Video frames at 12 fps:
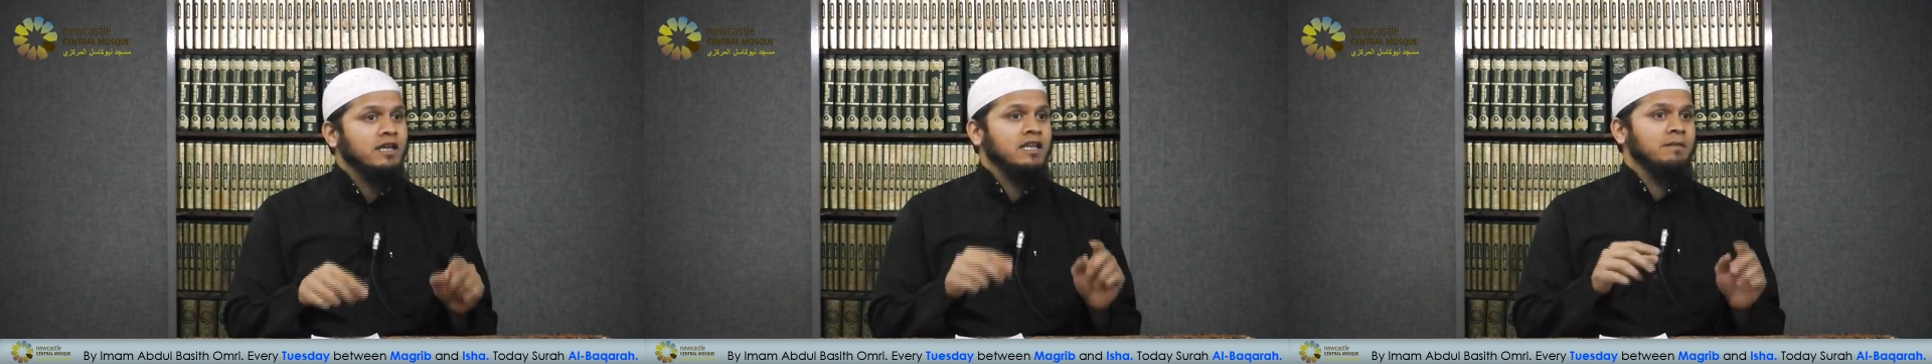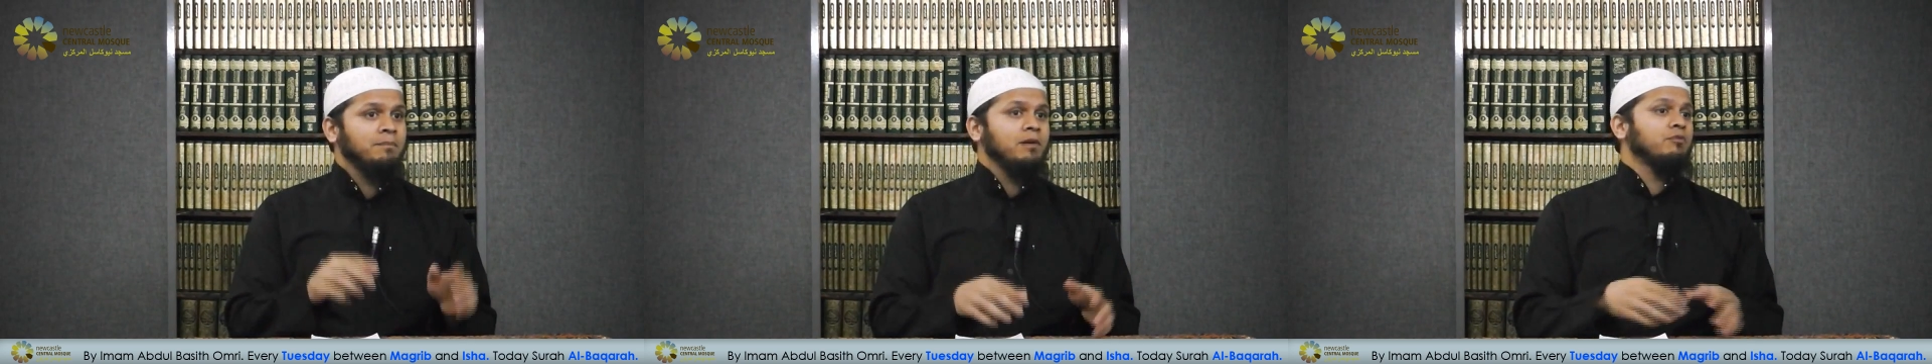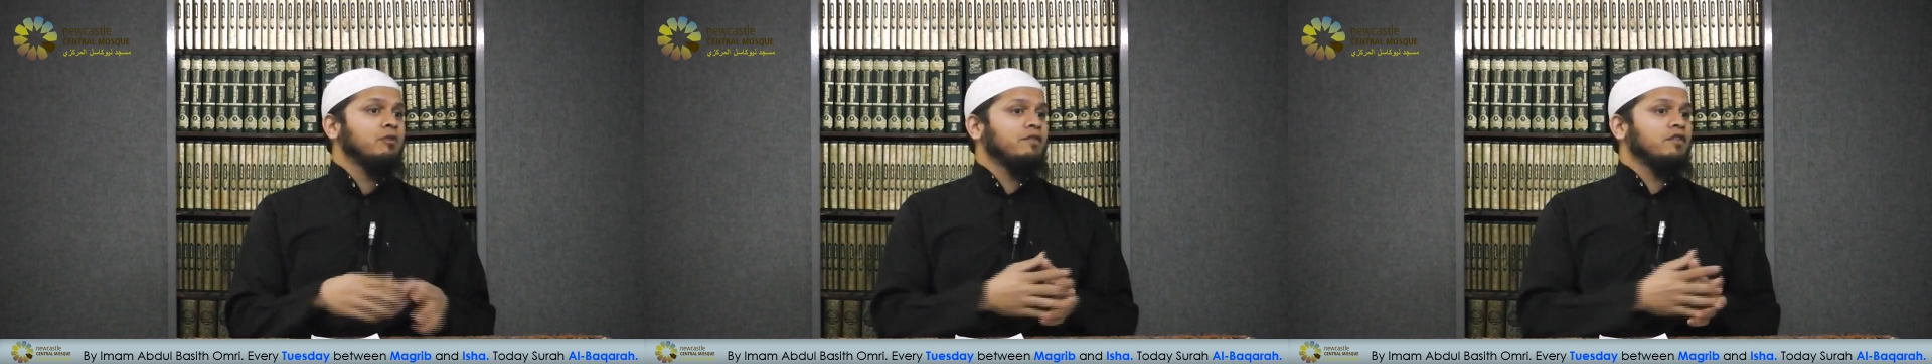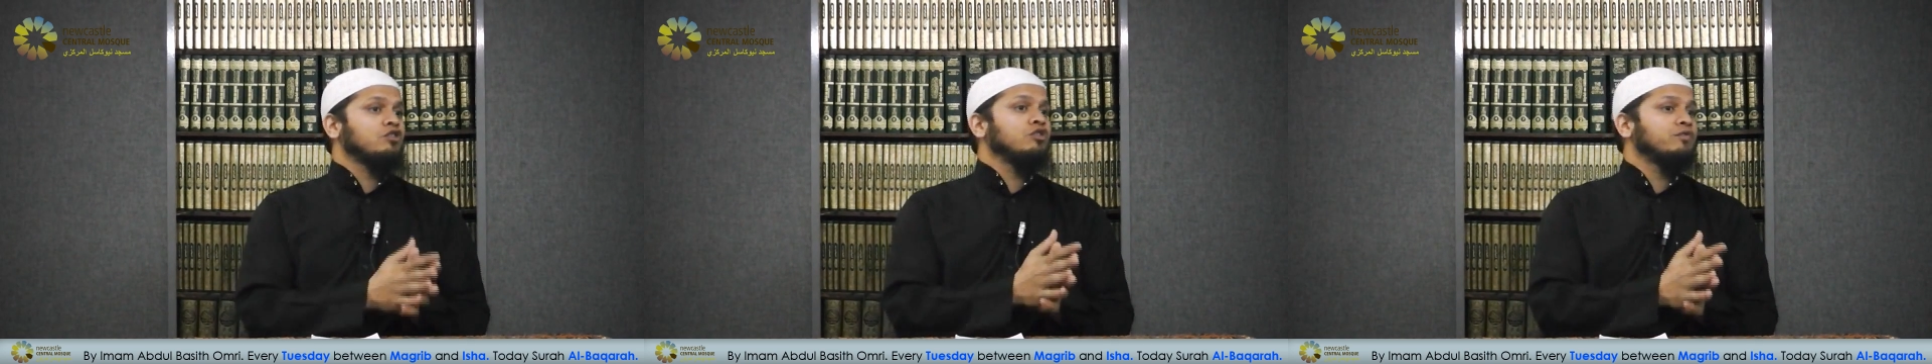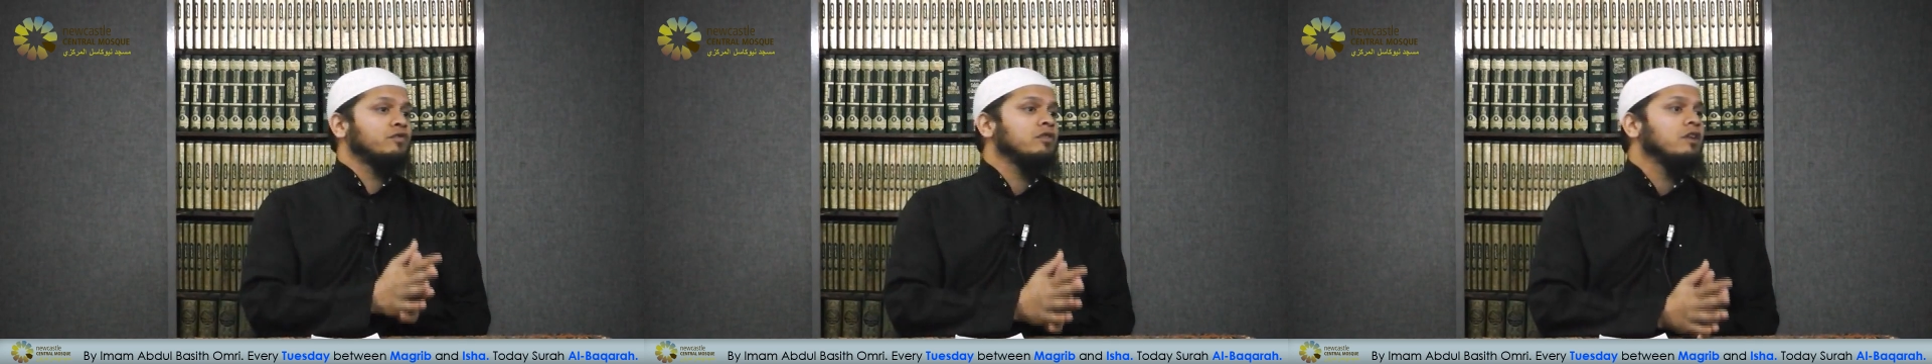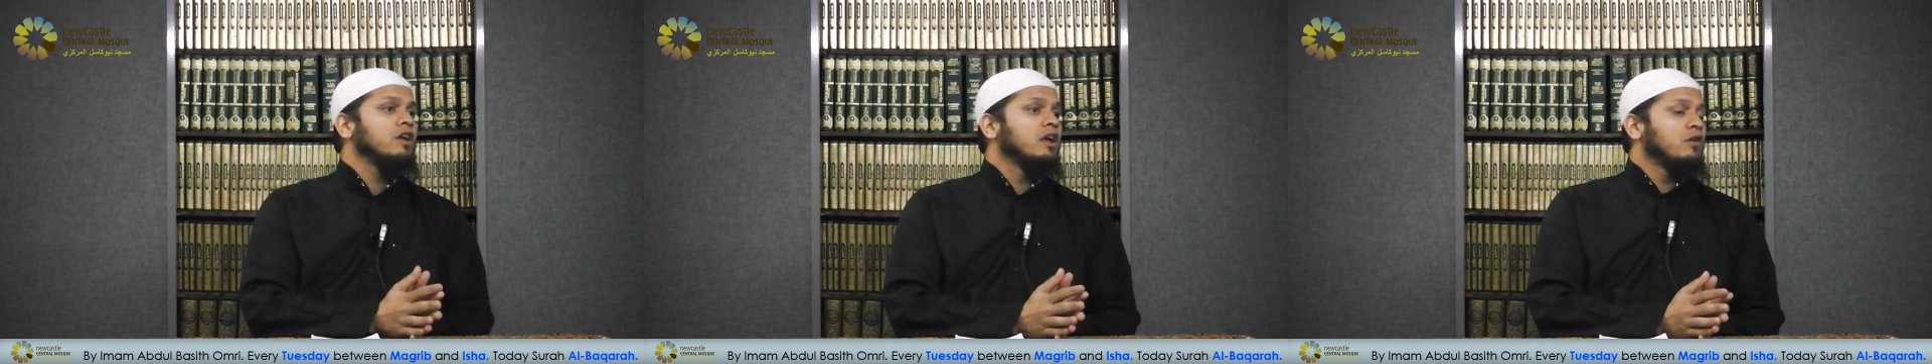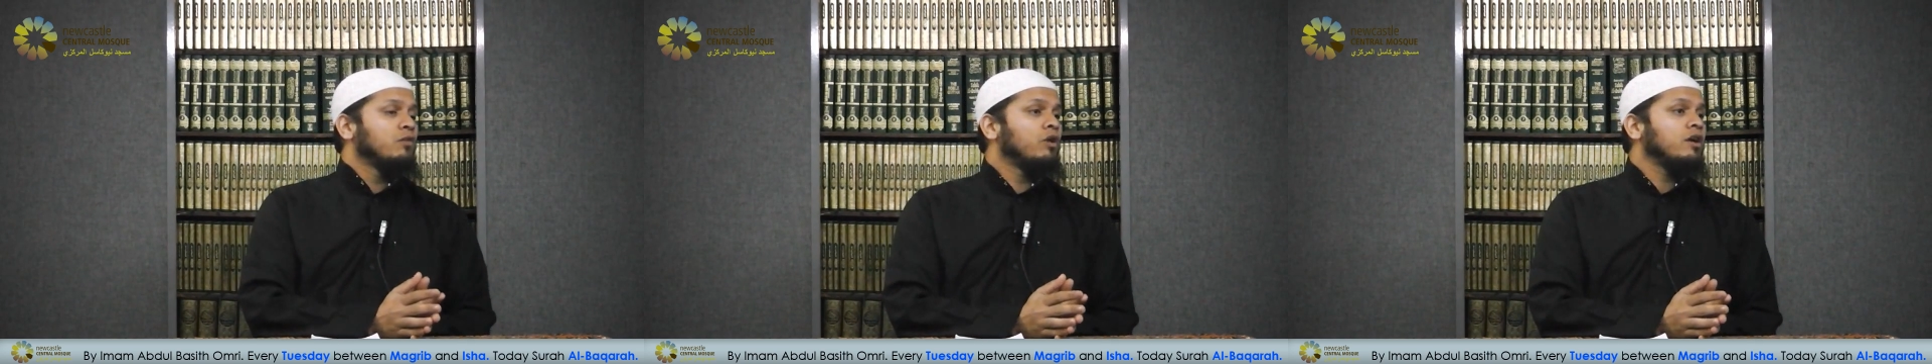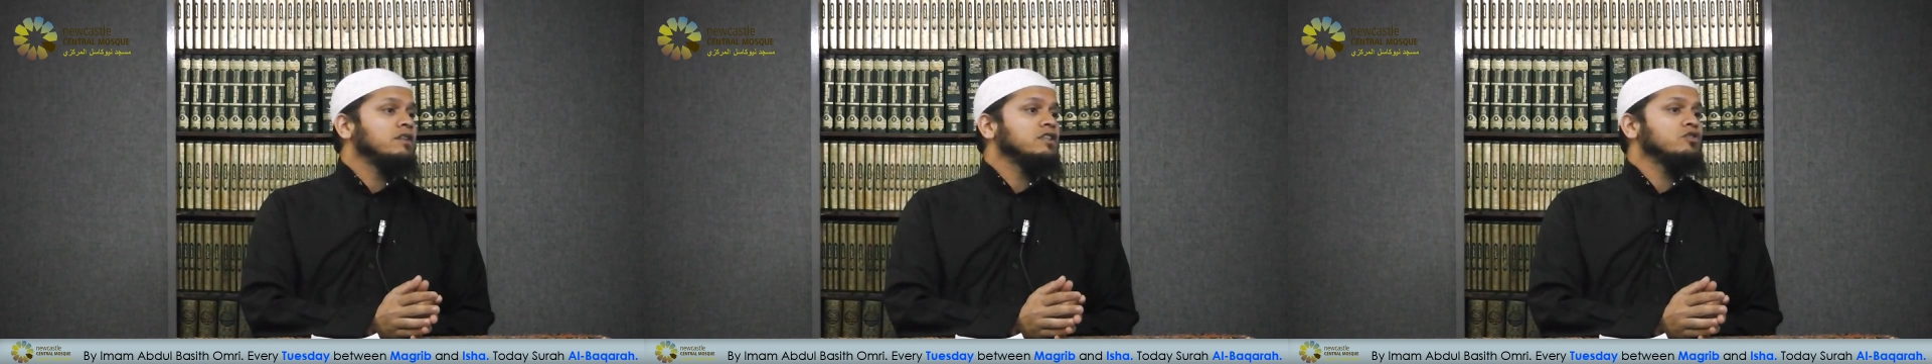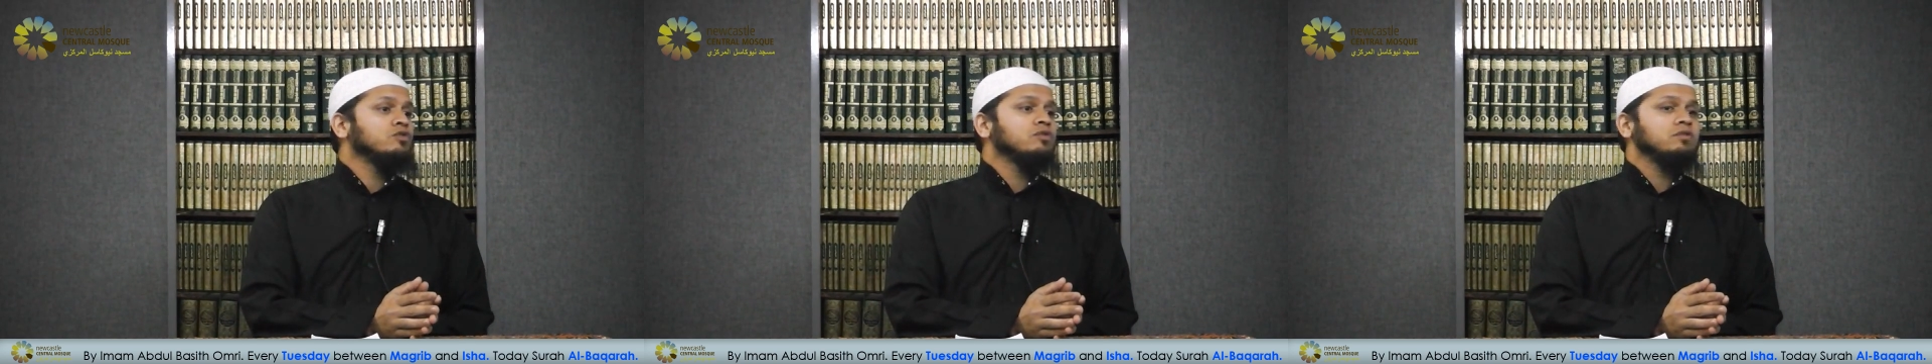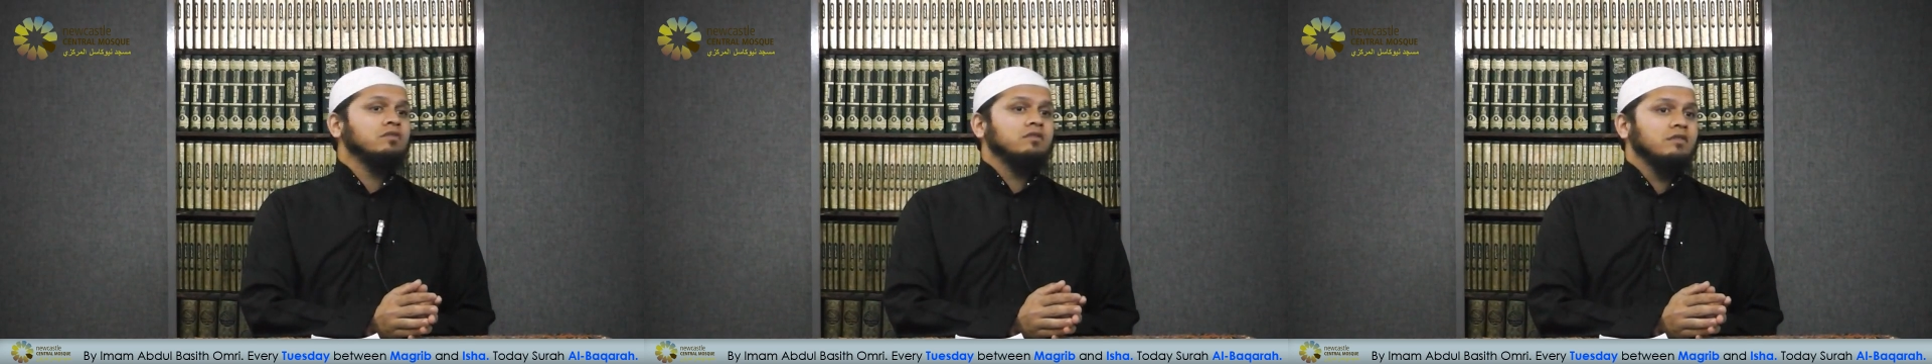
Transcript: and the people of the kufr, what they do,